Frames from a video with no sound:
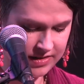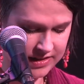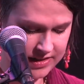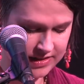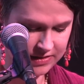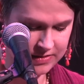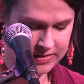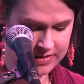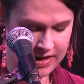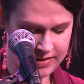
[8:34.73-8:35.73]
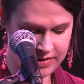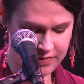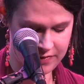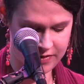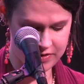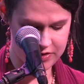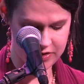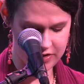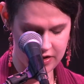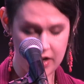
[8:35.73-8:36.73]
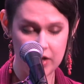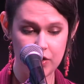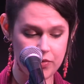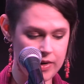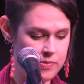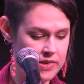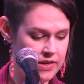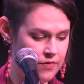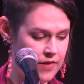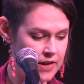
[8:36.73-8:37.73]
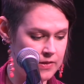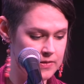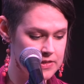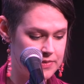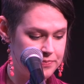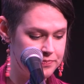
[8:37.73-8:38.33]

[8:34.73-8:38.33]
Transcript: the still silent furniture draped in veils.